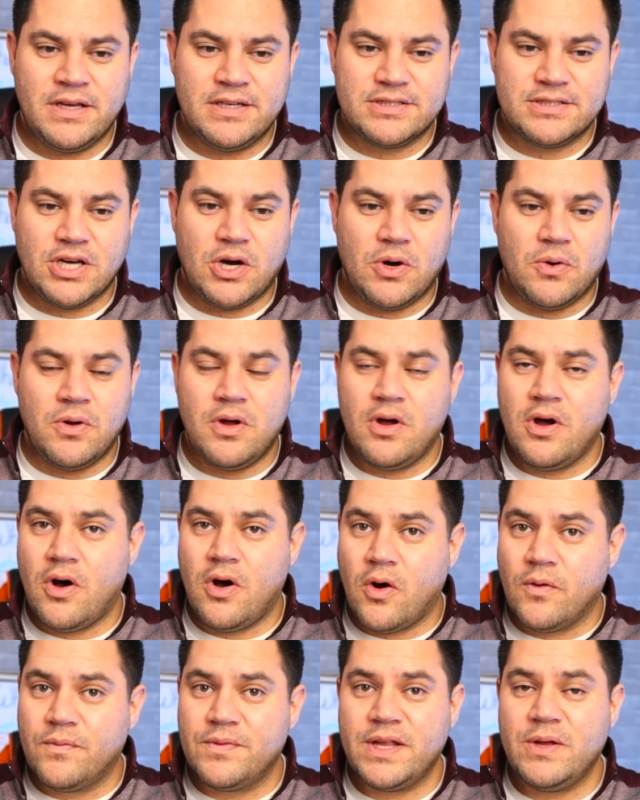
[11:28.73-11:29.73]
So
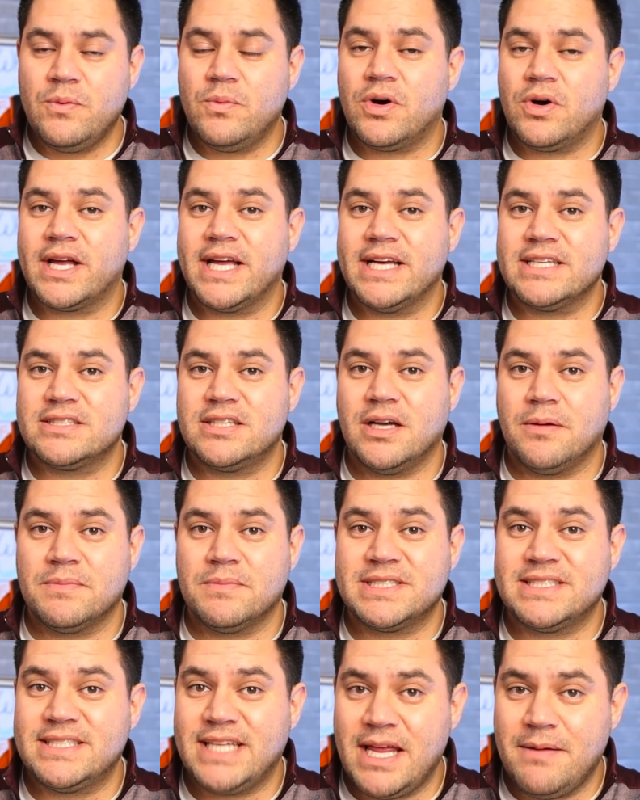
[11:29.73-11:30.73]
hopefully we'll get
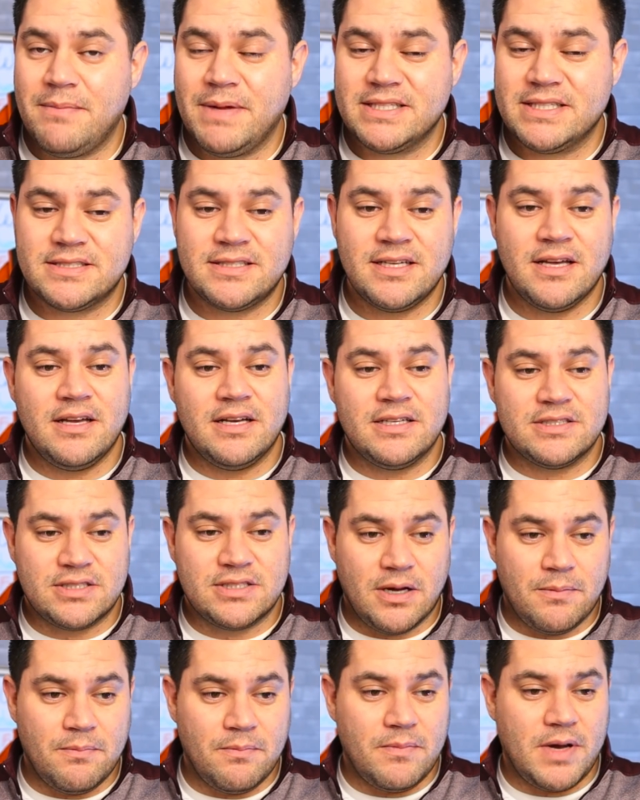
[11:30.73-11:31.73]
some statements,
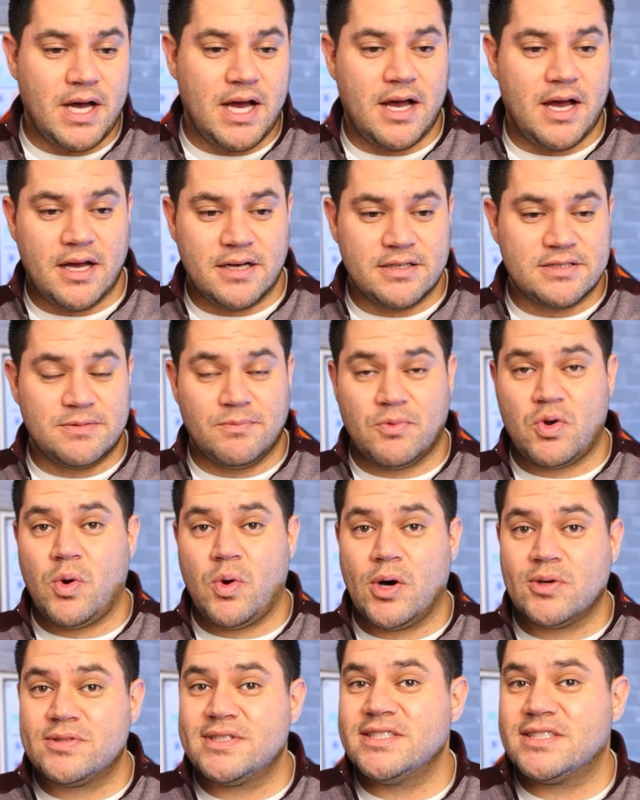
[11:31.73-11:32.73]
some uh, some
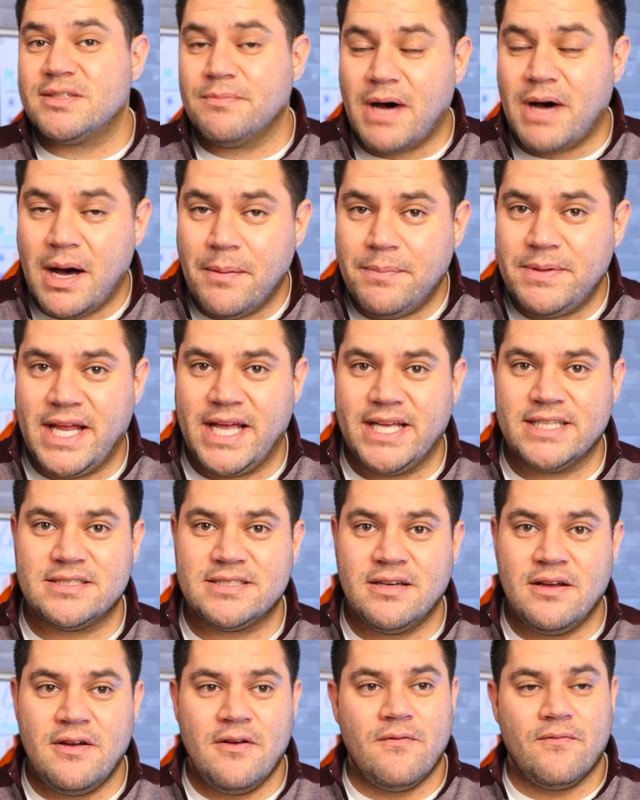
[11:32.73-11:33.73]
quotes, and some
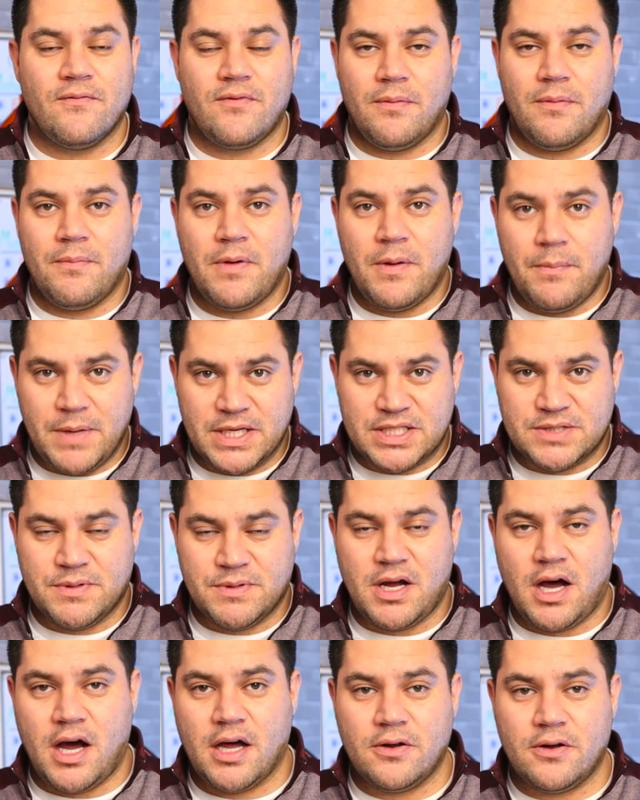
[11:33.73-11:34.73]
updates from Mitch
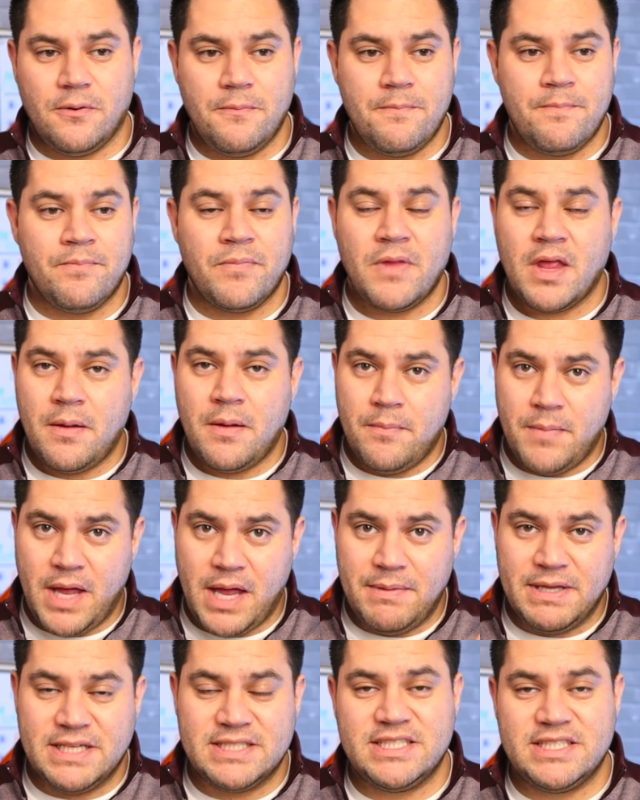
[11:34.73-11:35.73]
McConnell,
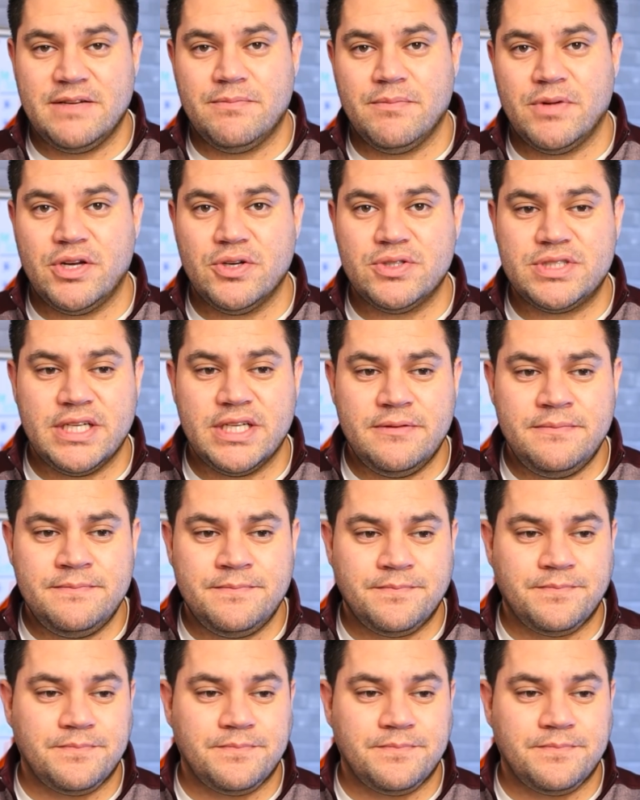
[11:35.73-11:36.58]
maybe Steve Mnuchin,